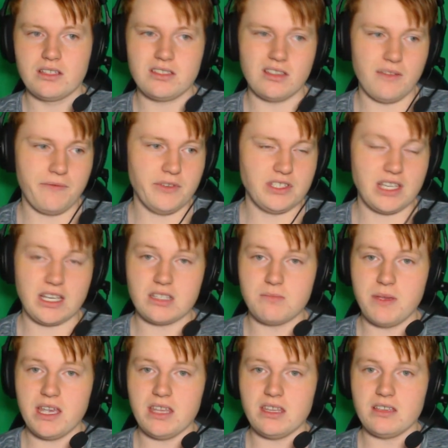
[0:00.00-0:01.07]
So it feels like
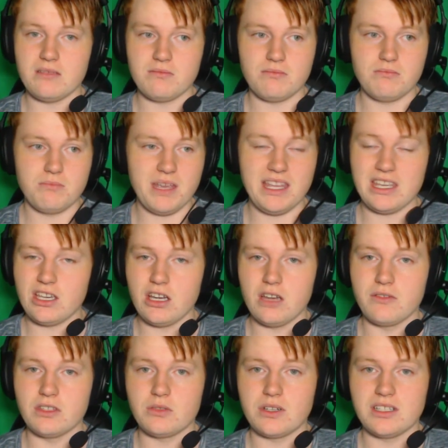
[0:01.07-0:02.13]
it's barely
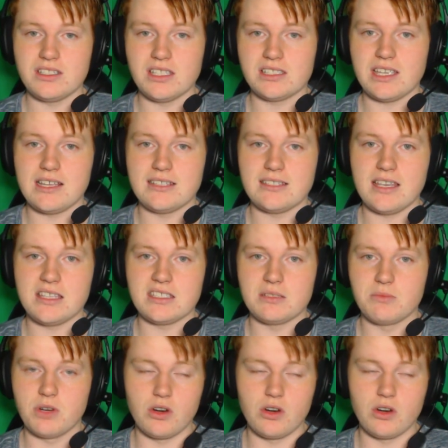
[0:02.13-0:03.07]
over 2016 season.